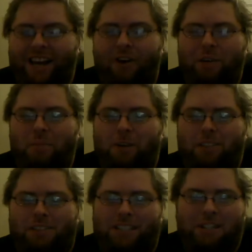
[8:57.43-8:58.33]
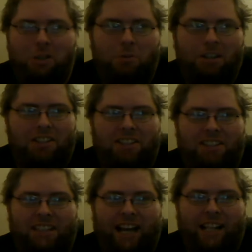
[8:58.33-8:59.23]
only person in the world
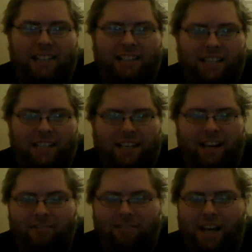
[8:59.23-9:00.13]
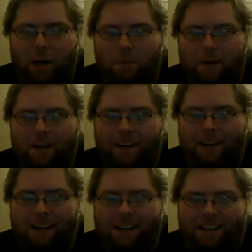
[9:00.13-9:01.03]
she has that could come to help
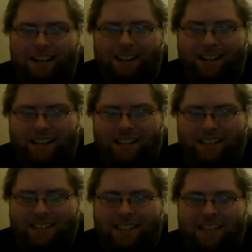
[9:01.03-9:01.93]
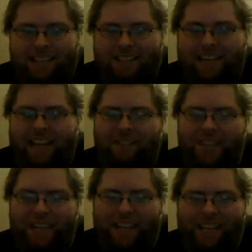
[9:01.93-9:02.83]
her is
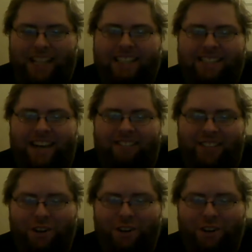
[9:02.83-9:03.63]
Jaime, and he's off in